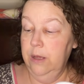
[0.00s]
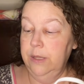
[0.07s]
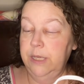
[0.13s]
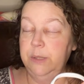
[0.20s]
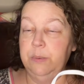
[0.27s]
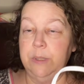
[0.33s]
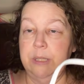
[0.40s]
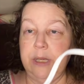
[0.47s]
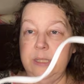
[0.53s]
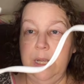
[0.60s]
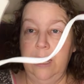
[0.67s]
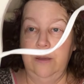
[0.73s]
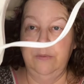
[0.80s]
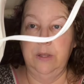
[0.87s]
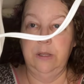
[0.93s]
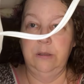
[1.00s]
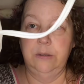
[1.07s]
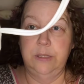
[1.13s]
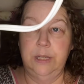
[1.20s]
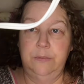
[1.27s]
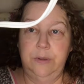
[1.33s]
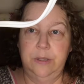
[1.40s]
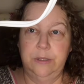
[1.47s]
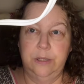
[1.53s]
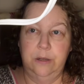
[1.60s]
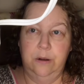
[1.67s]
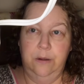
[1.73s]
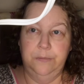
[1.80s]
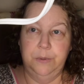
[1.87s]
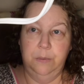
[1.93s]
This one doesn't have the little divot, so you
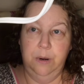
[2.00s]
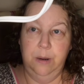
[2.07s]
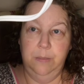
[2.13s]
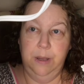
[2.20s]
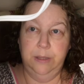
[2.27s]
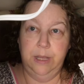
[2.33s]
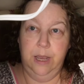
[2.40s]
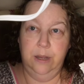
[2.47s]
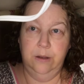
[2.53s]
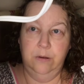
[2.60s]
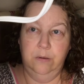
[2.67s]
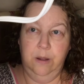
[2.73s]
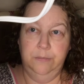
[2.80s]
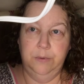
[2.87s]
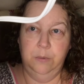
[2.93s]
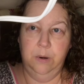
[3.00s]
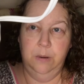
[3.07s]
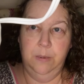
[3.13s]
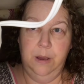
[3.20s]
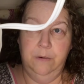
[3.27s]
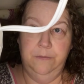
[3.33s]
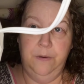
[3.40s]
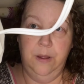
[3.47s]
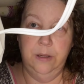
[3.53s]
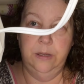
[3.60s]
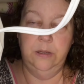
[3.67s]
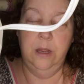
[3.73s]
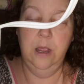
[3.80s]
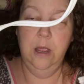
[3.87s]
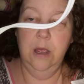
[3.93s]
don't have to worry about that. You don't have to worry about
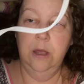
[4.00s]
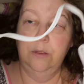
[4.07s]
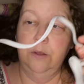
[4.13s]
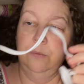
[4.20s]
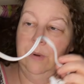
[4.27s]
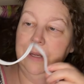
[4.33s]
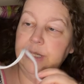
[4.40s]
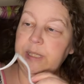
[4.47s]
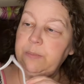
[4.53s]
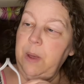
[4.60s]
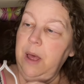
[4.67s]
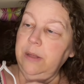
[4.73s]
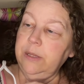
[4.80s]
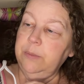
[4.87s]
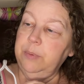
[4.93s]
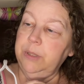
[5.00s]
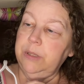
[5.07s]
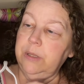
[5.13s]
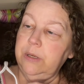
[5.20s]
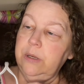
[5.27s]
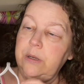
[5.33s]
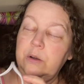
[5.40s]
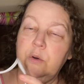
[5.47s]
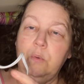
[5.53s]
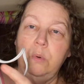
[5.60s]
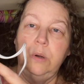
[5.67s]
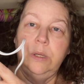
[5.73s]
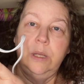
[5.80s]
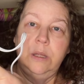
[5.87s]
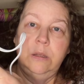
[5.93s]
finding the right spot to put the
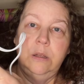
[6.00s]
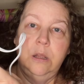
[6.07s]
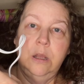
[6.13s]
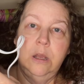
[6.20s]
cord in,